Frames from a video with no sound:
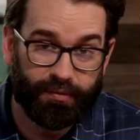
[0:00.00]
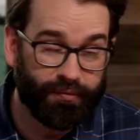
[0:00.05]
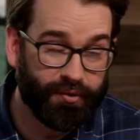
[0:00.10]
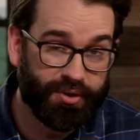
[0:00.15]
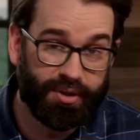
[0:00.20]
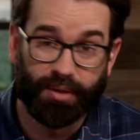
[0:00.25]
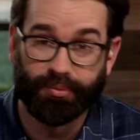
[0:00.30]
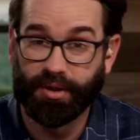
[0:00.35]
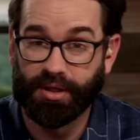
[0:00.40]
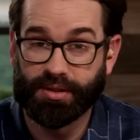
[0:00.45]
for
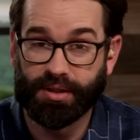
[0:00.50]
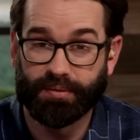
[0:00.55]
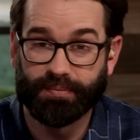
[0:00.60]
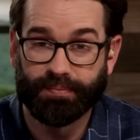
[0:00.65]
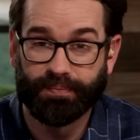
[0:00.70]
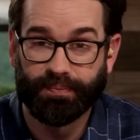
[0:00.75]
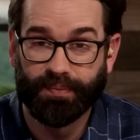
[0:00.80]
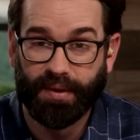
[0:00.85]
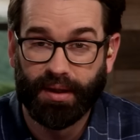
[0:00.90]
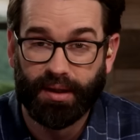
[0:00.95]
some reason.
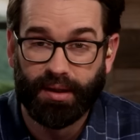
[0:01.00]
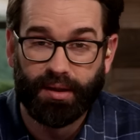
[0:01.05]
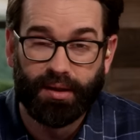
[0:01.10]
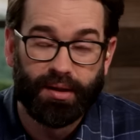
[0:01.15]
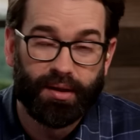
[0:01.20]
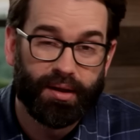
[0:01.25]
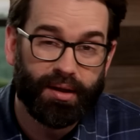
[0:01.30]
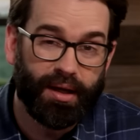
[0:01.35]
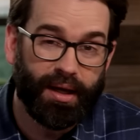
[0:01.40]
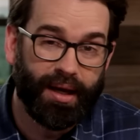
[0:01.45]

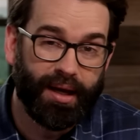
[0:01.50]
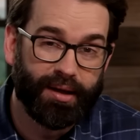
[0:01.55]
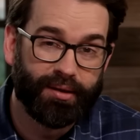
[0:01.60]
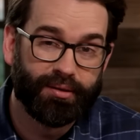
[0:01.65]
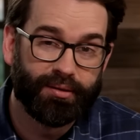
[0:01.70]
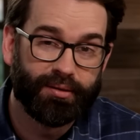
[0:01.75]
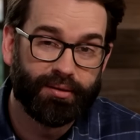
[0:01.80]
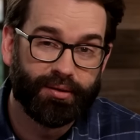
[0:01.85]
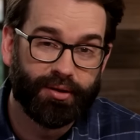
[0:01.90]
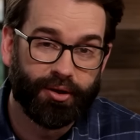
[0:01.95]

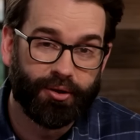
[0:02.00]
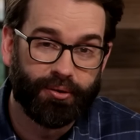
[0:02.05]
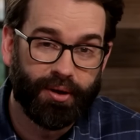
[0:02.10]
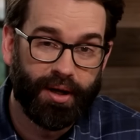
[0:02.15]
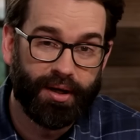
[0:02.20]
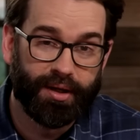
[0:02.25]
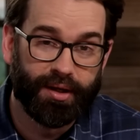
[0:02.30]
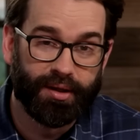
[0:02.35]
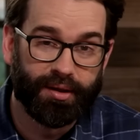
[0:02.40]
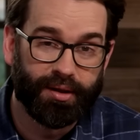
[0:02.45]
And they're
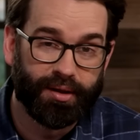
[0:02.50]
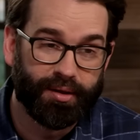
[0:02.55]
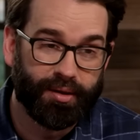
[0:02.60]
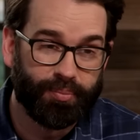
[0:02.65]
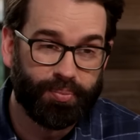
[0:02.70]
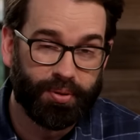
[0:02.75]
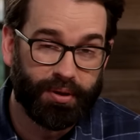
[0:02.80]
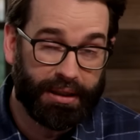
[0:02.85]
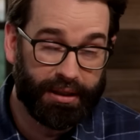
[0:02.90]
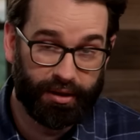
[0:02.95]
creating a
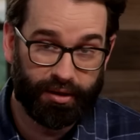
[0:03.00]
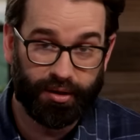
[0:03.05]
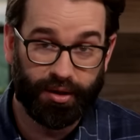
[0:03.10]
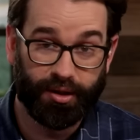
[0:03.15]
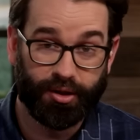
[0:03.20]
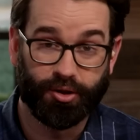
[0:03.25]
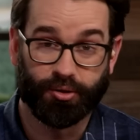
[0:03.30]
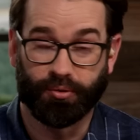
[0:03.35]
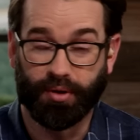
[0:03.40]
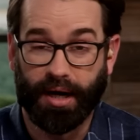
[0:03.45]

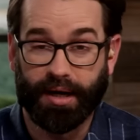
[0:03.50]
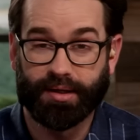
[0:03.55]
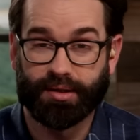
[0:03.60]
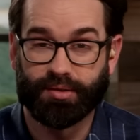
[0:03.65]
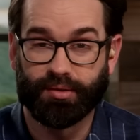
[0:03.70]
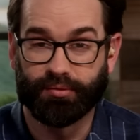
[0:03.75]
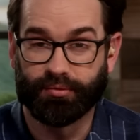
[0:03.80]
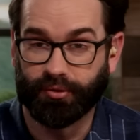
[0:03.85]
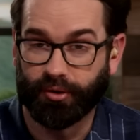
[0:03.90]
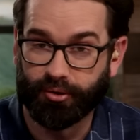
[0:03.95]
politically
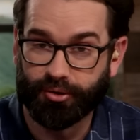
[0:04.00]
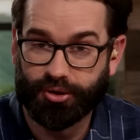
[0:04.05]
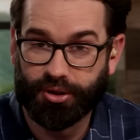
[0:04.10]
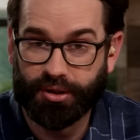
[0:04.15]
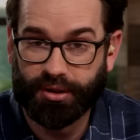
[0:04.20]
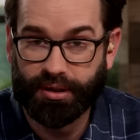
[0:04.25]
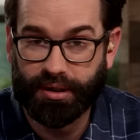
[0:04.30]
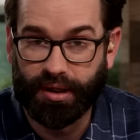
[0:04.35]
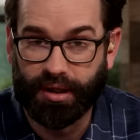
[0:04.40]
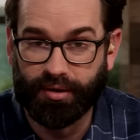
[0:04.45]
correct
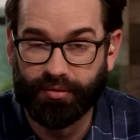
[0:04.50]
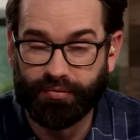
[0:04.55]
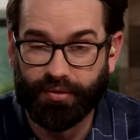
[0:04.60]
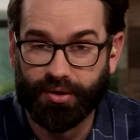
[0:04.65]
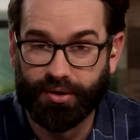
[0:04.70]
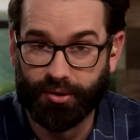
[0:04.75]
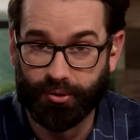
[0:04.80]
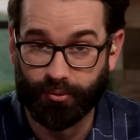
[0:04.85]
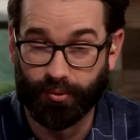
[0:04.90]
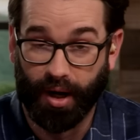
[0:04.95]
version of
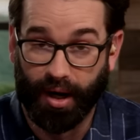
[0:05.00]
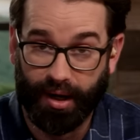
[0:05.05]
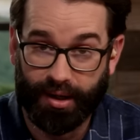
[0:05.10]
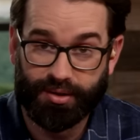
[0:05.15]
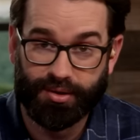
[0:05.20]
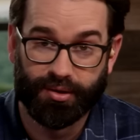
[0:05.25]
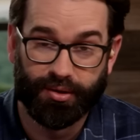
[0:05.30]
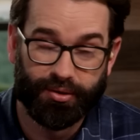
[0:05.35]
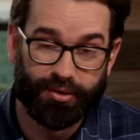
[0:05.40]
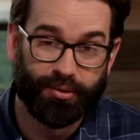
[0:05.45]
the new
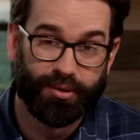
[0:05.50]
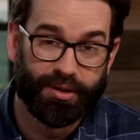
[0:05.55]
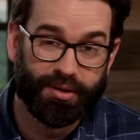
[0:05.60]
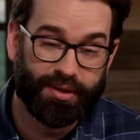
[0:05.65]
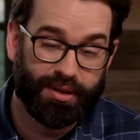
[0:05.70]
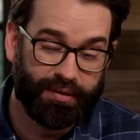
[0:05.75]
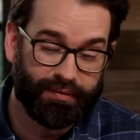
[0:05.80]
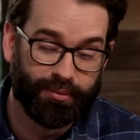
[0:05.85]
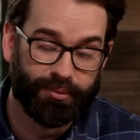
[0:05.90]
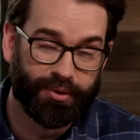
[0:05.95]
ride, so they're doing
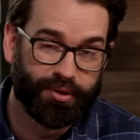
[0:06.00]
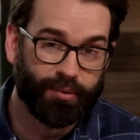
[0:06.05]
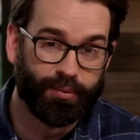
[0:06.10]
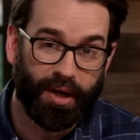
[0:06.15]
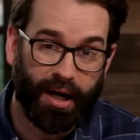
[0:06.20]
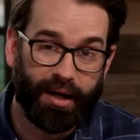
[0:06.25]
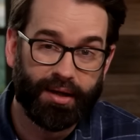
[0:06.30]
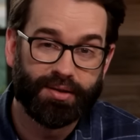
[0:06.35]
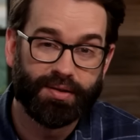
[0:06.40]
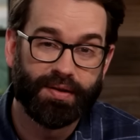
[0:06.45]
this even with the
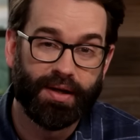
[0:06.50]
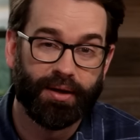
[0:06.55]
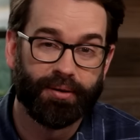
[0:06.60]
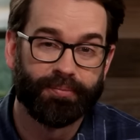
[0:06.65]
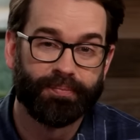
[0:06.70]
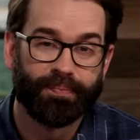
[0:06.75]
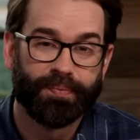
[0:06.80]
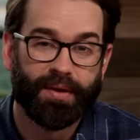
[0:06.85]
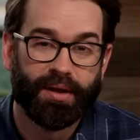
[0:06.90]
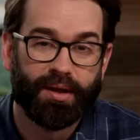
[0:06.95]
rides
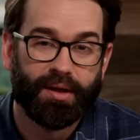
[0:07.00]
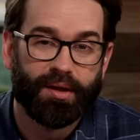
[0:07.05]
now.